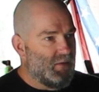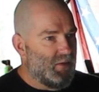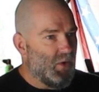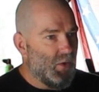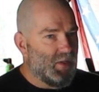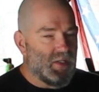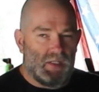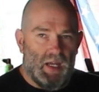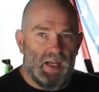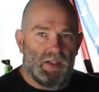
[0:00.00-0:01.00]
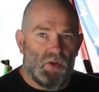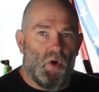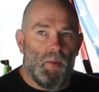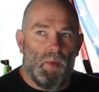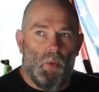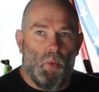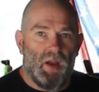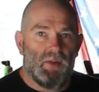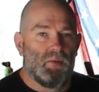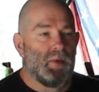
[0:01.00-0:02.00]
so it just takes time
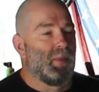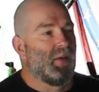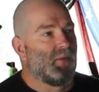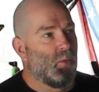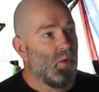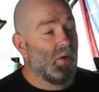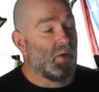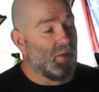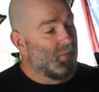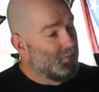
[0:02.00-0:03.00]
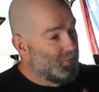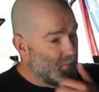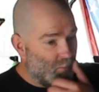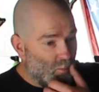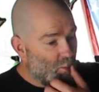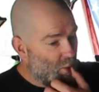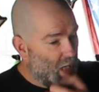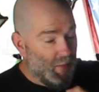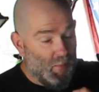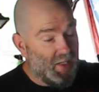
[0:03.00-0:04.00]
away from me being able to work on it.
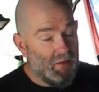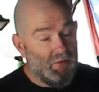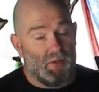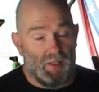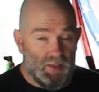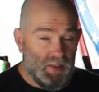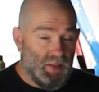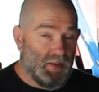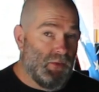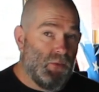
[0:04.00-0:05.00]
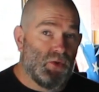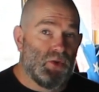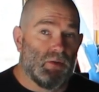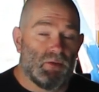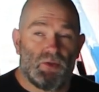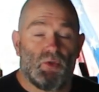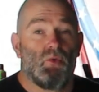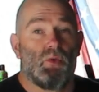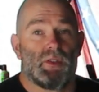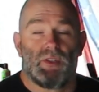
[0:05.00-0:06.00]
My young fella, it's the first year at
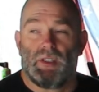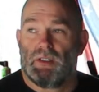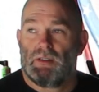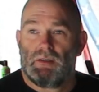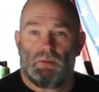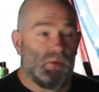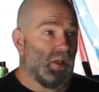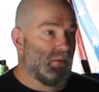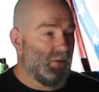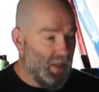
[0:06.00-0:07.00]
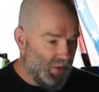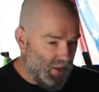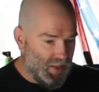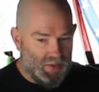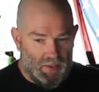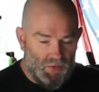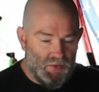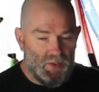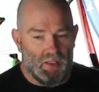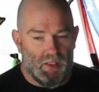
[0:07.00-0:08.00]
school this year, last year to
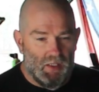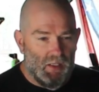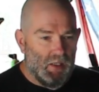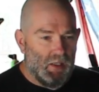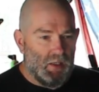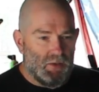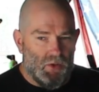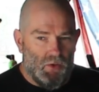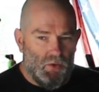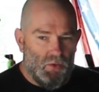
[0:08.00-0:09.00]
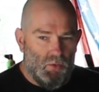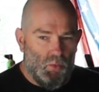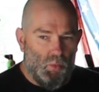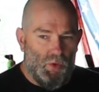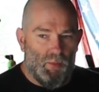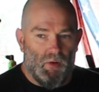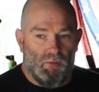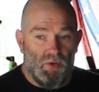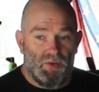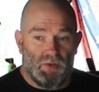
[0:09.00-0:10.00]
this year. So with my
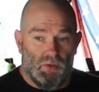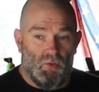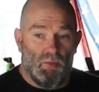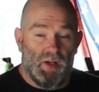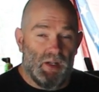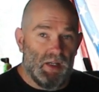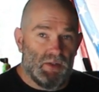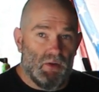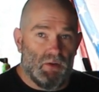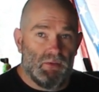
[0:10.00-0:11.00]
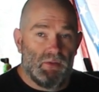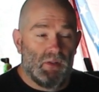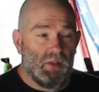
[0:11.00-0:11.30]
roster, all my days off,